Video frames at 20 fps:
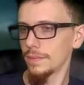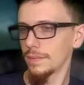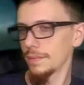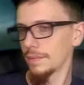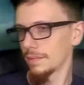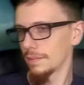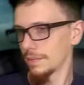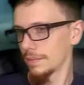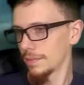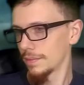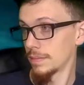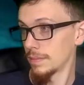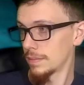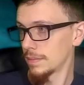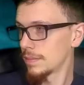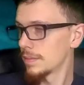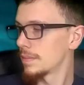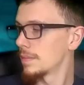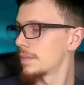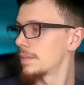
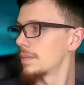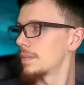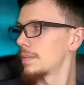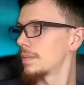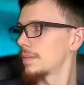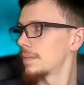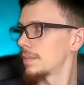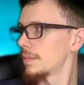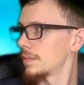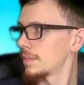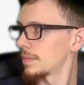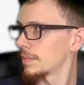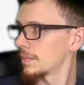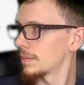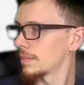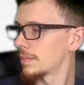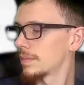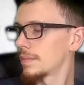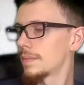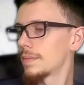
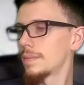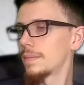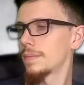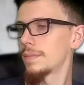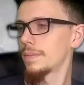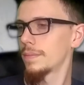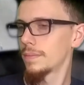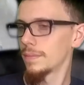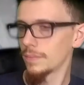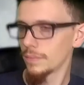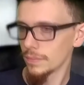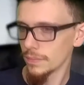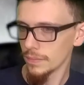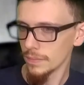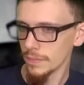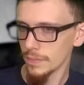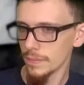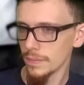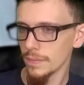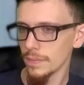
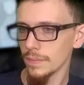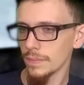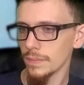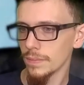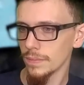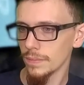This person isn't speaking.